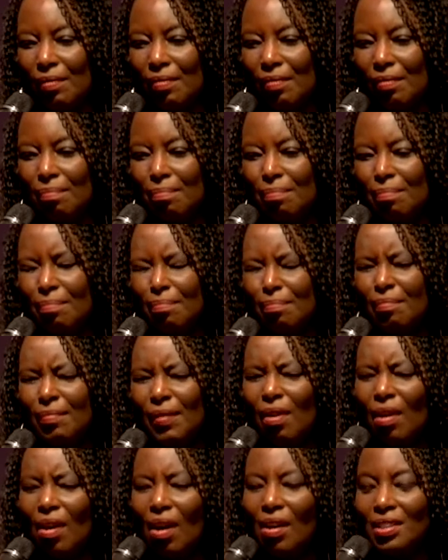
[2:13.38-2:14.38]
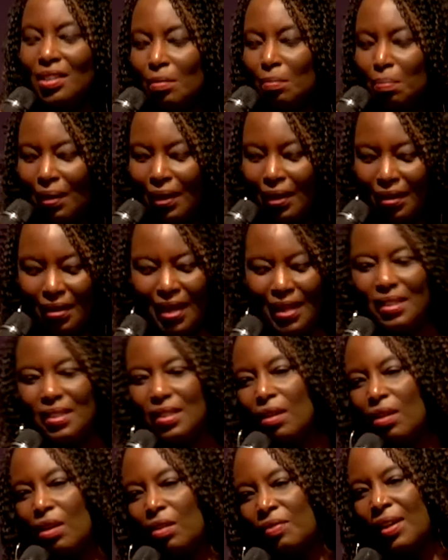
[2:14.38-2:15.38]
mm, contemplate the idea
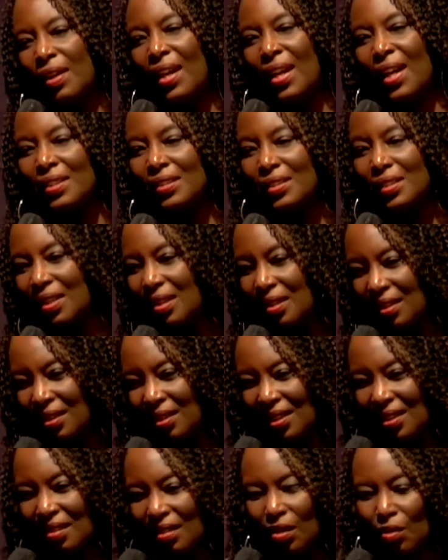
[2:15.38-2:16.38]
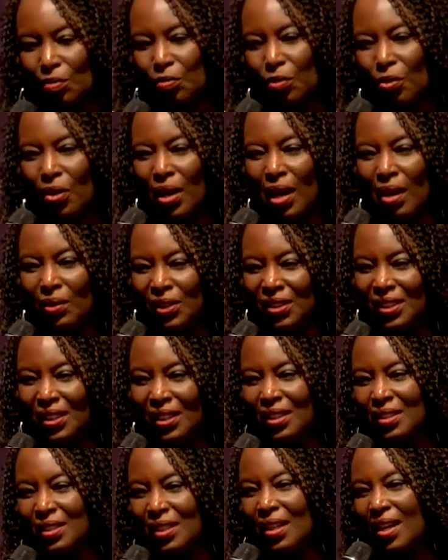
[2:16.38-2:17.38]
of a lexicon for our
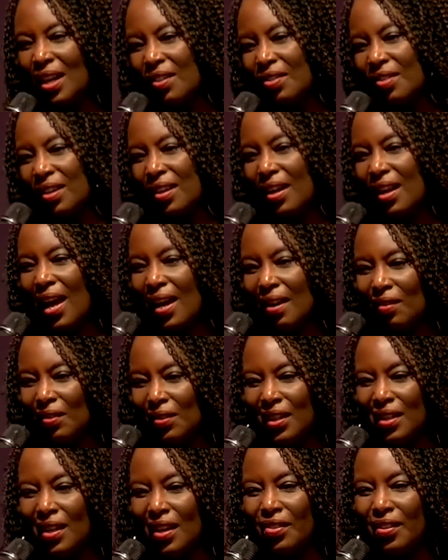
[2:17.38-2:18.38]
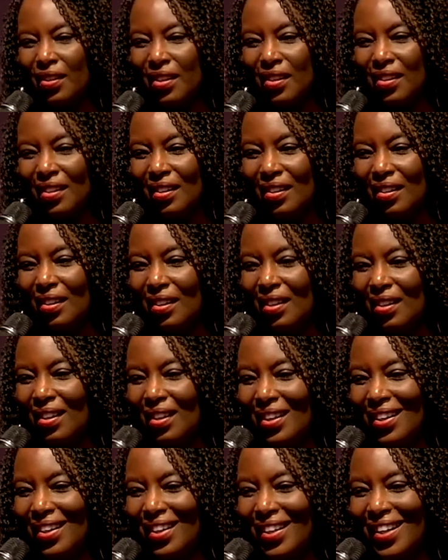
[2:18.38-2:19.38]
seas, another language, another
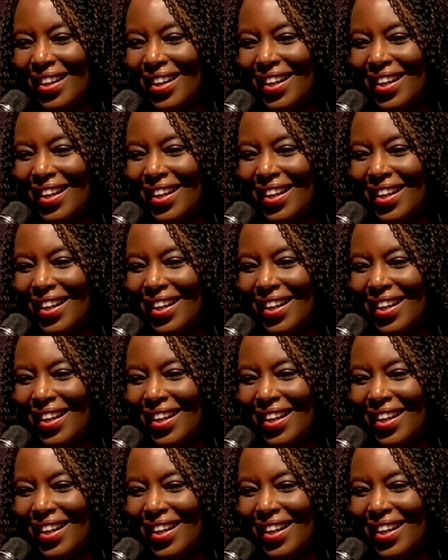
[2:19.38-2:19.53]
uh,